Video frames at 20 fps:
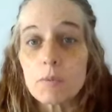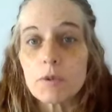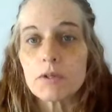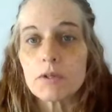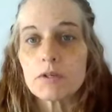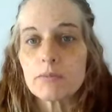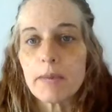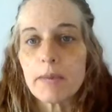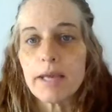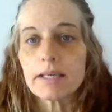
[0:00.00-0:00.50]

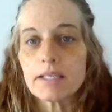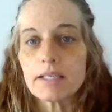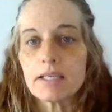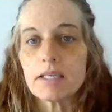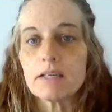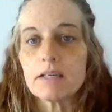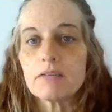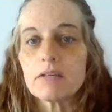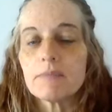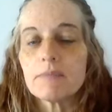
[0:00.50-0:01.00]

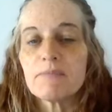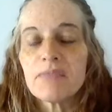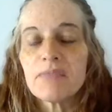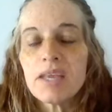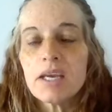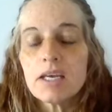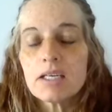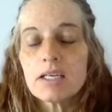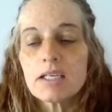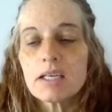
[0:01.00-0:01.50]
perspective
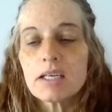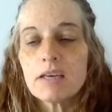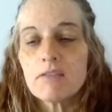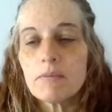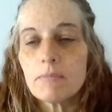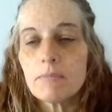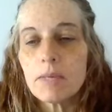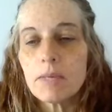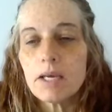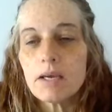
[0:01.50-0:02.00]
to
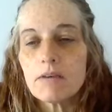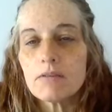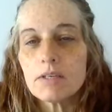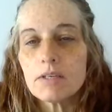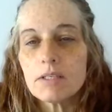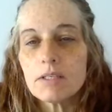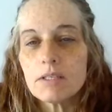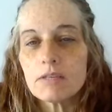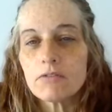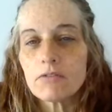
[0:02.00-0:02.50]
give a bit of
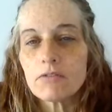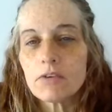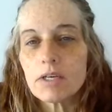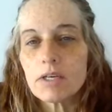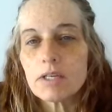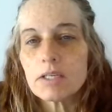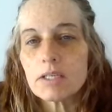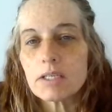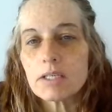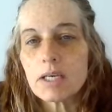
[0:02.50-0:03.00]
a
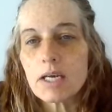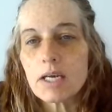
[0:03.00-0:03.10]
different.